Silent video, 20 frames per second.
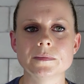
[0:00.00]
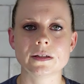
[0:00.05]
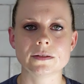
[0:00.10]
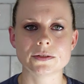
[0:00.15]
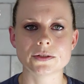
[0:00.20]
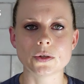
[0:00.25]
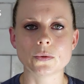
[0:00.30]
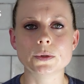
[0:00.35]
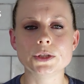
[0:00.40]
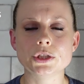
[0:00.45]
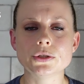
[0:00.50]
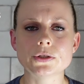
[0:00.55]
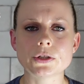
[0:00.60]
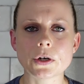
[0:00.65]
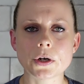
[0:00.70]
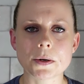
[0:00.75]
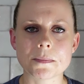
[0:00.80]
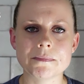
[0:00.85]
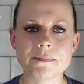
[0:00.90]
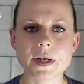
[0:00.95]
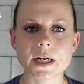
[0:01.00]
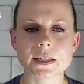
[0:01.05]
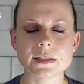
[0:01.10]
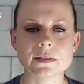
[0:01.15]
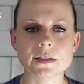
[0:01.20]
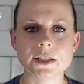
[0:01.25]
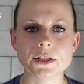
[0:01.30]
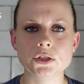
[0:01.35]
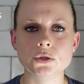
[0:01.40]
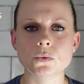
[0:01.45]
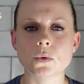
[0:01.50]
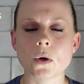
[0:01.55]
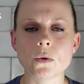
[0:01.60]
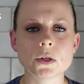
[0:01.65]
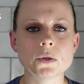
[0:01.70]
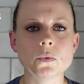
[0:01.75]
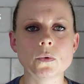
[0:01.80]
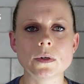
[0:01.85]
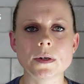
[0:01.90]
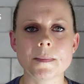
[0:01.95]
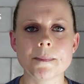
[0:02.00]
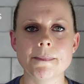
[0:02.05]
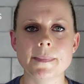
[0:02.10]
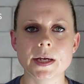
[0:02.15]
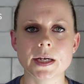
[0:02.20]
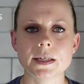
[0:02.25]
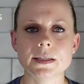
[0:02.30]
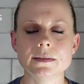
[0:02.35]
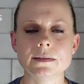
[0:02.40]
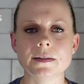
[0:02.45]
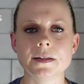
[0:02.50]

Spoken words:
So when you start mixing, you only want to mix